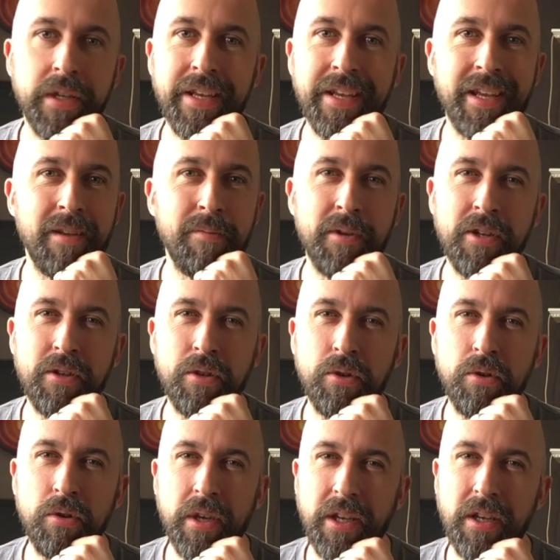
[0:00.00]
hear me
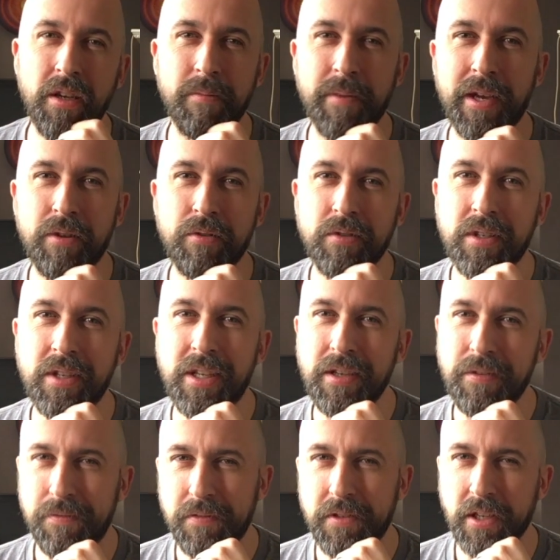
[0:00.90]
talking about
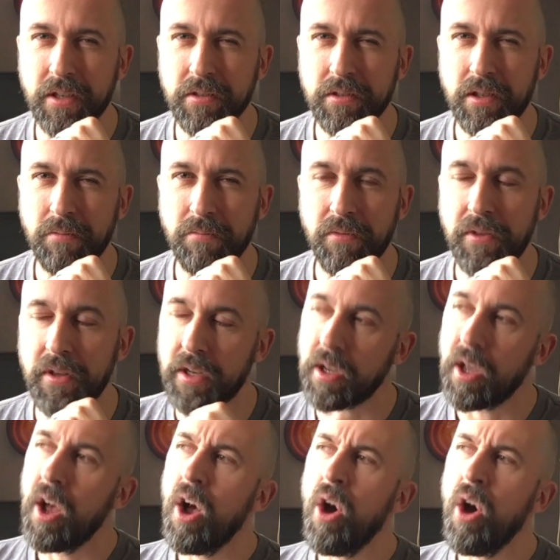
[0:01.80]
gifting something.